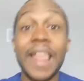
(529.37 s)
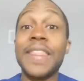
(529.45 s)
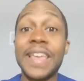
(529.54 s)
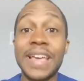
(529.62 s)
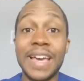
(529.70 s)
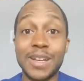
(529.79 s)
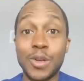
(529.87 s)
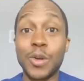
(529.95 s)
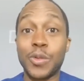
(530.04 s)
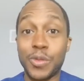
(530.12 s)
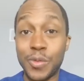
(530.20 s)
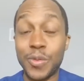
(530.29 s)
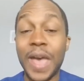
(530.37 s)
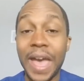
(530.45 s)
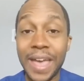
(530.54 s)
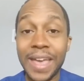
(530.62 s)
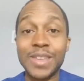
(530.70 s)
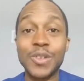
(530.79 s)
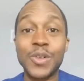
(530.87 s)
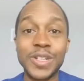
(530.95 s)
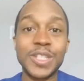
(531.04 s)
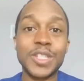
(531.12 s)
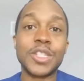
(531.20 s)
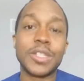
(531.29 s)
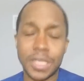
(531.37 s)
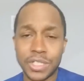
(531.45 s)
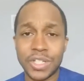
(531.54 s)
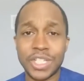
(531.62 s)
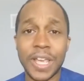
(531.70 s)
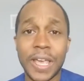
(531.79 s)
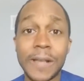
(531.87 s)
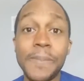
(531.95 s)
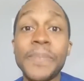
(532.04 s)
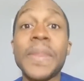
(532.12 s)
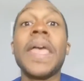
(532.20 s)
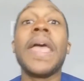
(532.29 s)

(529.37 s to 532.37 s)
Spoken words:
They got to go through that in order to touch your child.